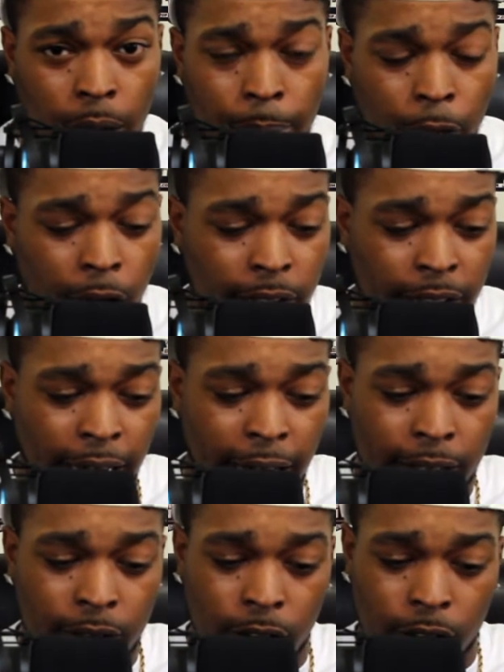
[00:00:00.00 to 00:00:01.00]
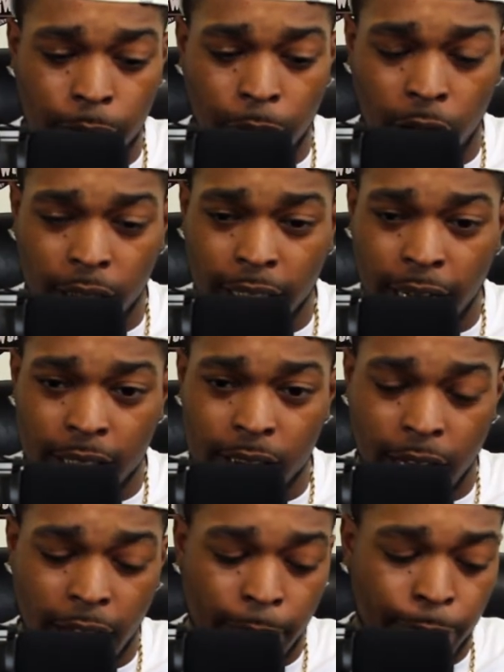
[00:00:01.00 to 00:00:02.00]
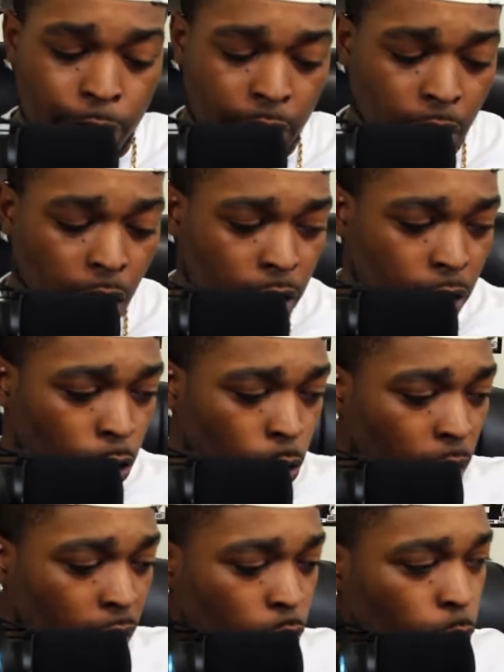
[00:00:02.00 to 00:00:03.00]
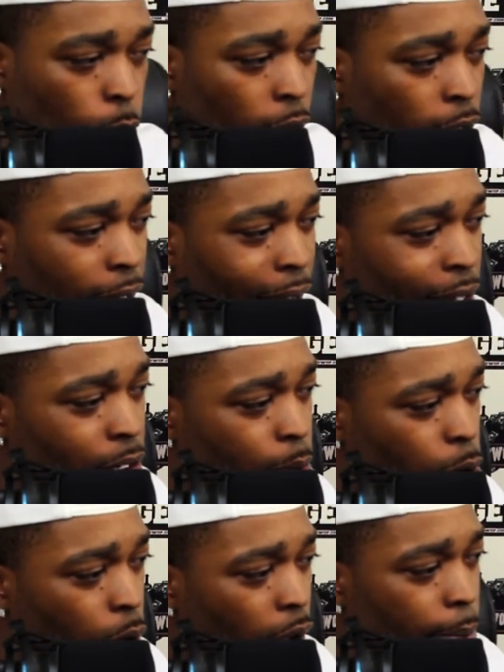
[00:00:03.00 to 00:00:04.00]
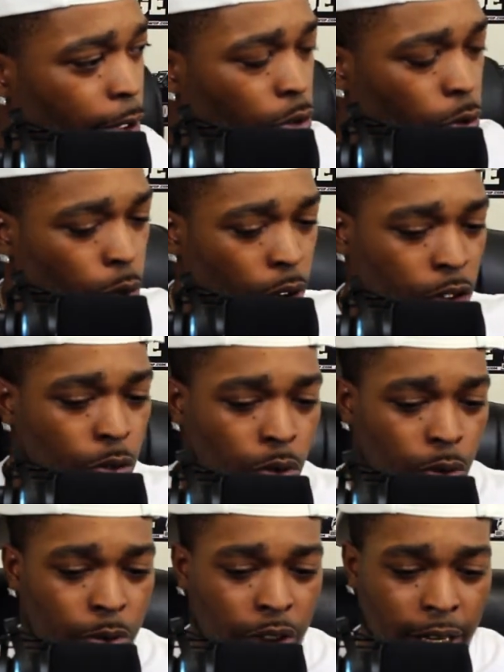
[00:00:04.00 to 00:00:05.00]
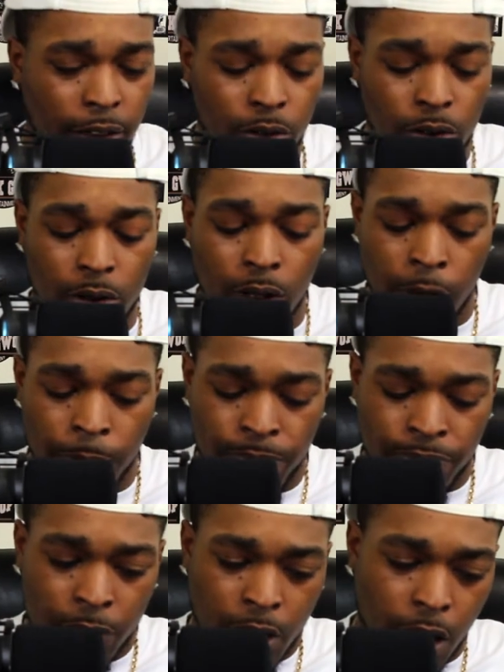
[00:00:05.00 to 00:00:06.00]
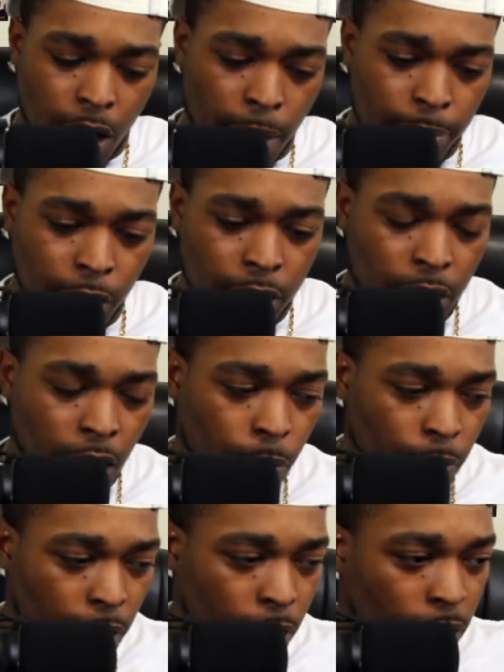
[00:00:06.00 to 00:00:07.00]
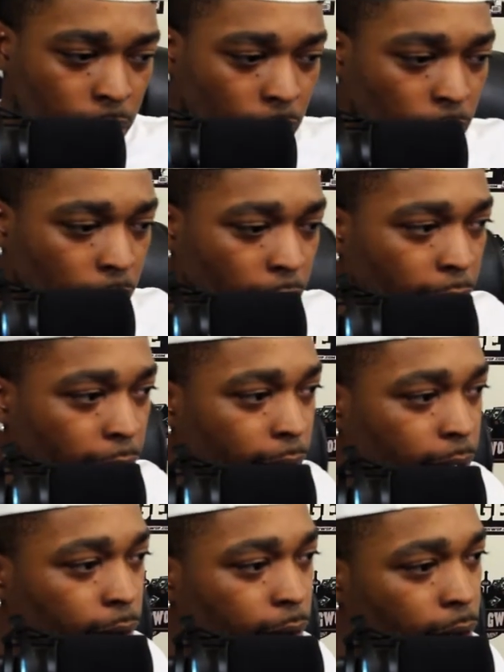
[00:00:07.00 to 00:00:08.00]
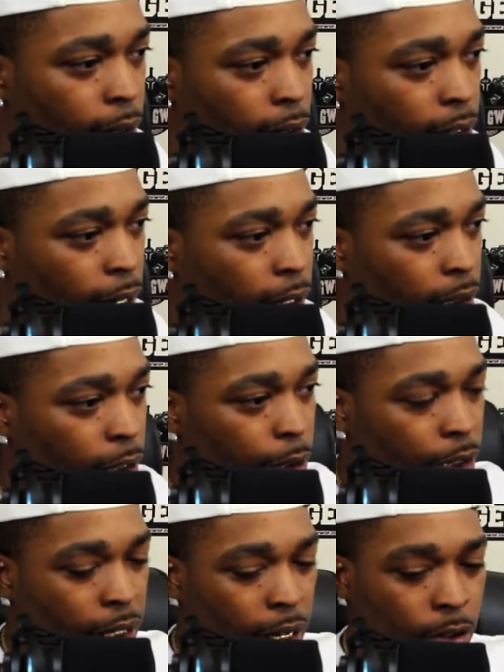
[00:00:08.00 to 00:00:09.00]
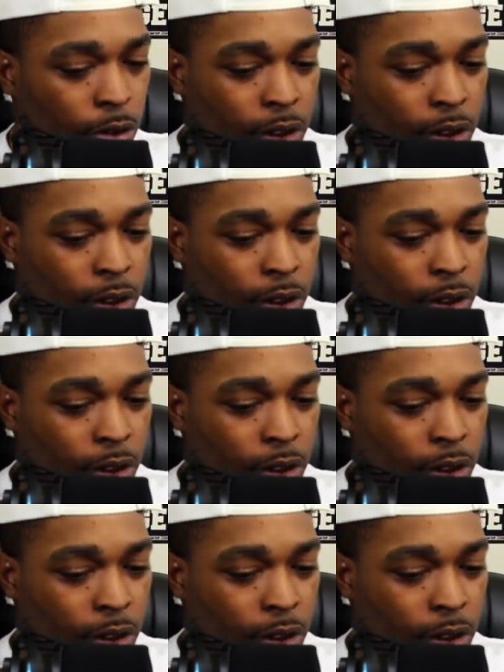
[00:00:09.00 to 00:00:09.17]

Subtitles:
podcasts on your podcast app for the audio, as well as subscribing to the YouTube channels, Blunt Talk with LT, and the secondary channel,